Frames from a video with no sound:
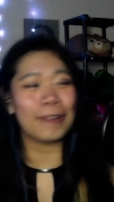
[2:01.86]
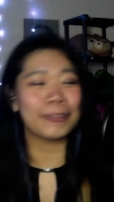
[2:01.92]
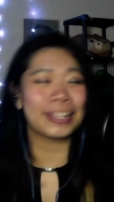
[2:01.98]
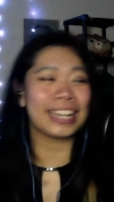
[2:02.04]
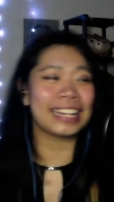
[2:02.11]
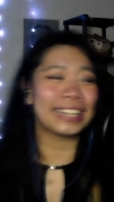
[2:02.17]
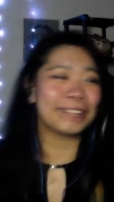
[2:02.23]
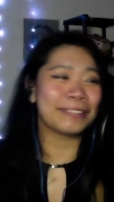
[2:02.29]

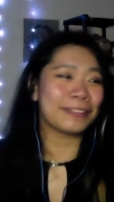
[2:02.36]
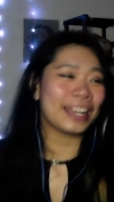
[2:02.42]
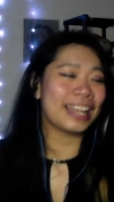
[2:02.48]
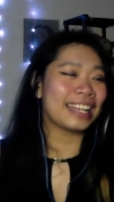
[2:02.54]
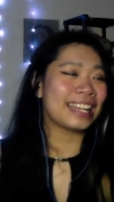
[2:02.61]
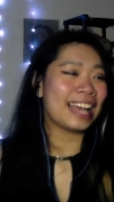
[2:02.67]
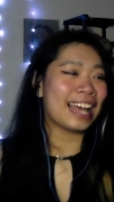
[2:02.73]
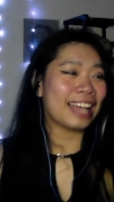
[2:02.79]
getting mad
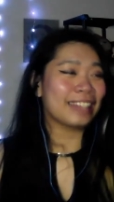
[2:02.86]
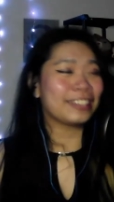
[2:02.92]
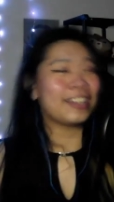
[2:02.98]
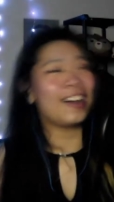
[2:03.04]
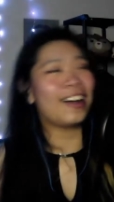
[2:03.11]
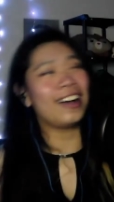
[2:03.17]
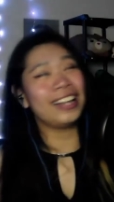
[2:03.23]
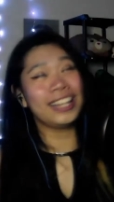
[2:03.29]
at
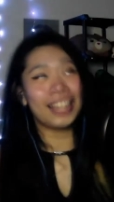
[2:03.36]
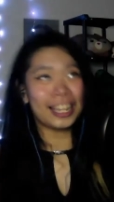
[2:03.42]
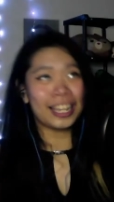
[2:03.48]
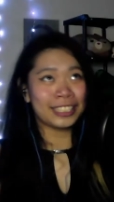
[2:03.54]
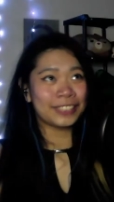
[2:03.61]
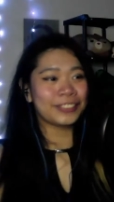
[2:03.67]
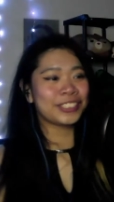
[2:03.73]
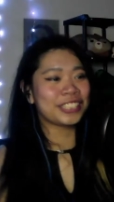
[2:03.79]
lots
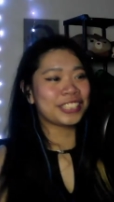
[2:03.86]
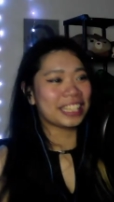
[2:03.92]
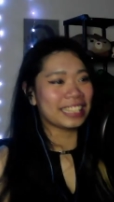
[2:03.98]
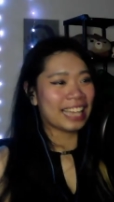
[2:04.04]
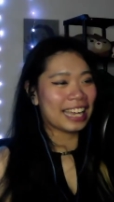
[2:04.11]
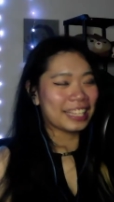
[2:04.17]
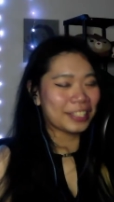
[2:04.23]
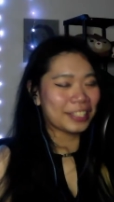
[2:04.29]
of shit
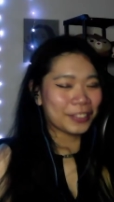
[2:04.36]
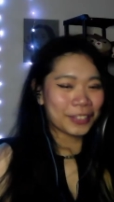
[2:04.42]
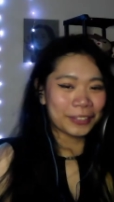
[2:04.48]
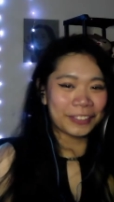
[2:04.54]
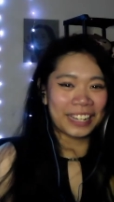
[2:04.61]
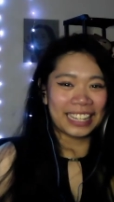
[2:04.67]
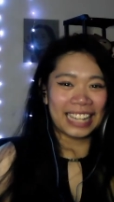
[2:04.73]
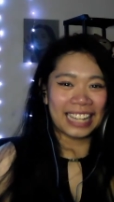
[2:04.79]
I do in
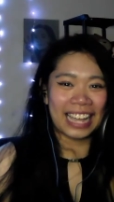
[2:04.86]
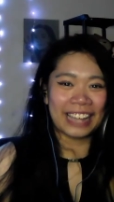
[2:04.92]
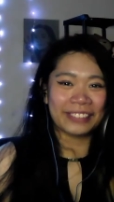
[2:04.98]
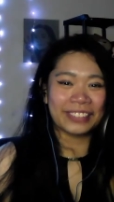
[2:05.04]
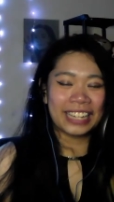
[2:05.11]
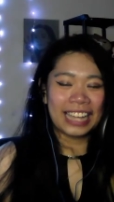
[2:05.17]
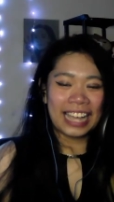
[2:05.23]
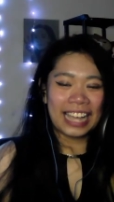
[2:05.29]
my life.
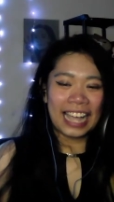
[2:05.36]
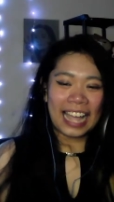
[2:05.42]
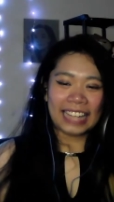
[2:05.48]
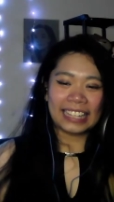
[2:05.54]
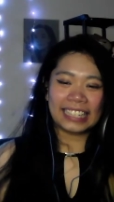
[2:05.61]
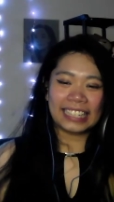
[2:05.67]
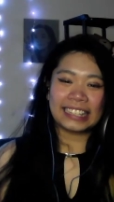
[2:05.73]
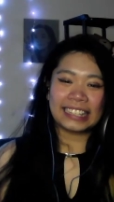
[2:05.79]
And
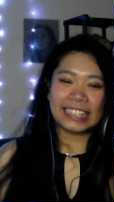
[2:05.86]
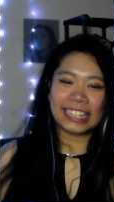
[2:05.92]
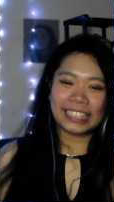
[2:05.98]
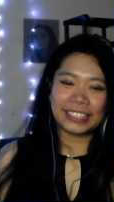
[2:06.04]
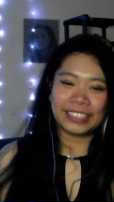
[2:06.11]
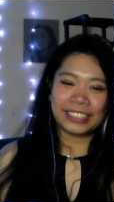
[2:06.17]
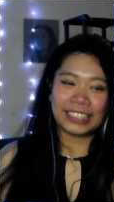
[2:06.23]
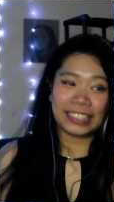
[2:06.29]
then
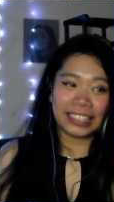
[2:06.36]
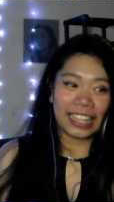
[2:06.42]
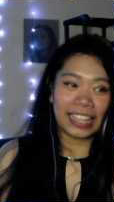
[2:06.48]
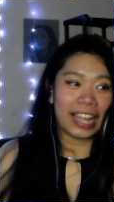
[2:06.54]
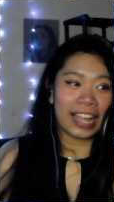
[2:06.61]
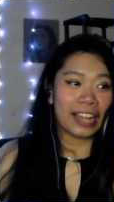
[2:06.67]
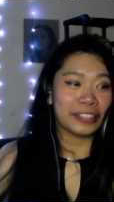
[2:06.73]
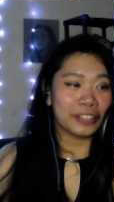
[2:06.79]
literally like
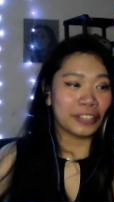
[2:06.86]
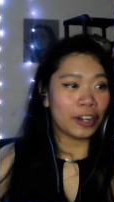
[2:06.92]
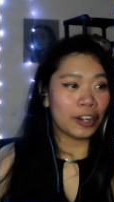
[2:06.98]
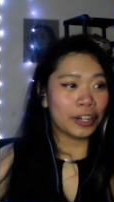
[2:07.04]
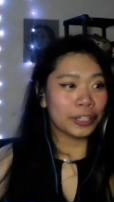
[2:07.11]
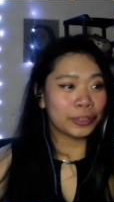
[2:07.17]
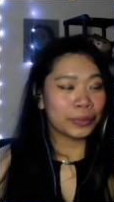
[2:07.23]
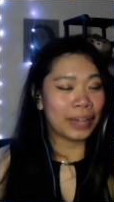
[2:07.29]
an hour or
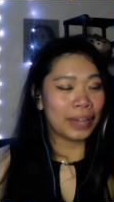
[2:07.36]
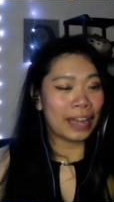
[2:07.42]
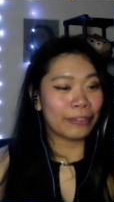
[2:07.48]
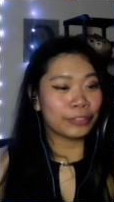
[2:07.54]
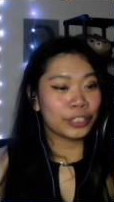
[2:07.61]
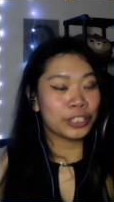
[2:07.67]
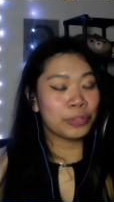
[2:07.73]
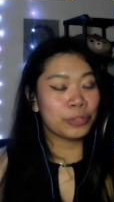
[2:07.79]
two after,
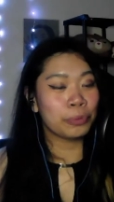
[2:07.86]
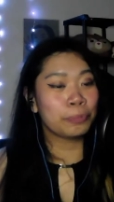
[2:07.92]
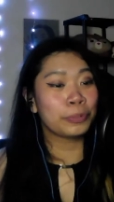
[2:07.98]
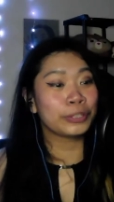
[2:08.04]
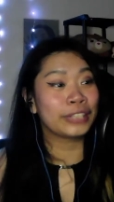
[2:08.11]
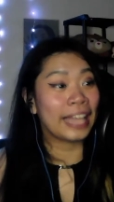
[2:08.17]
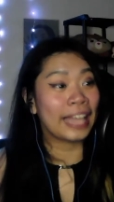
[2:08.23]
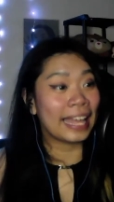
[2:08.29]
she would
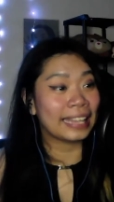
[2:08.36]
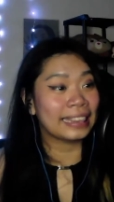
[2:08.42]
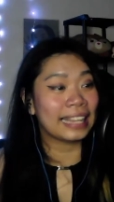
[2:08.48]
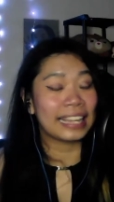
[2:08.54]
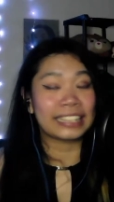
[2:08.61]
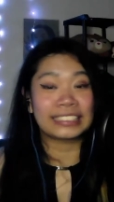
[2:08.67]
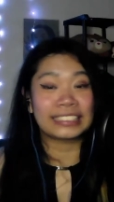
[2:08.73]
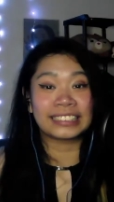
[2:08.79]
pretend
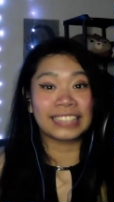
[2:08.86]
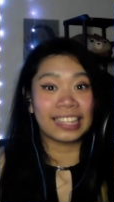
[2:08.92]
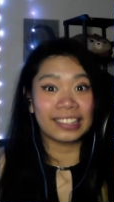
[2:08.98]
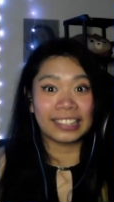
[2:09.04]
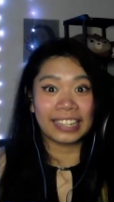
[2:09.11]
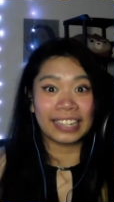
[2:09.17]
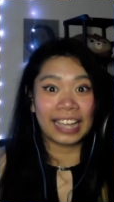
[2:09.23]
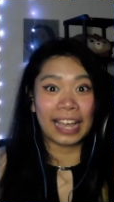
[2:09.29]
like
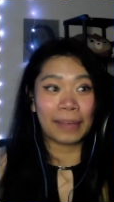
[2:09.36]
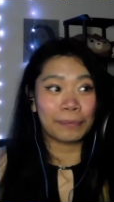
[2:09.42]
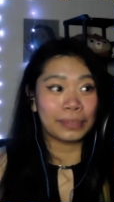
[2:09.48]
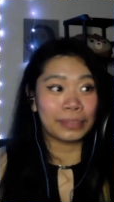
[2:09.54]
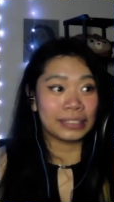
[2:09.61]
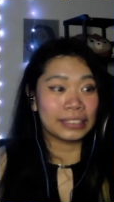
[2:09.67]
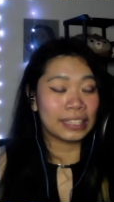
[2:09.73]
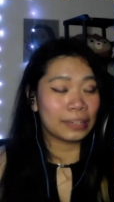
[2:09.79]
nothing
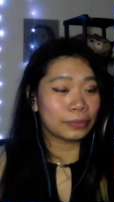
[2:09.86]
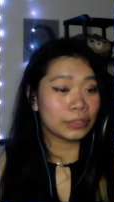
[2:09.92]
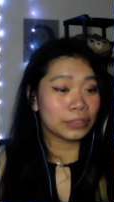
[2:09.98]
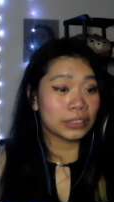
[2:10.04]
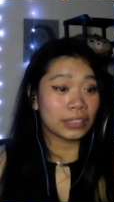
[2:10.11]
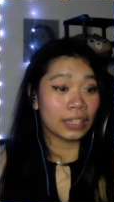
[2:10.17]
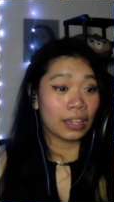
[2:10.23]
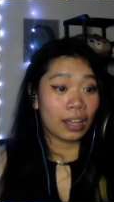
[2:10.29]
happened. And I'm just
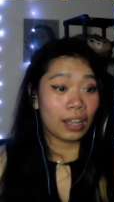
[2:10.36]
like,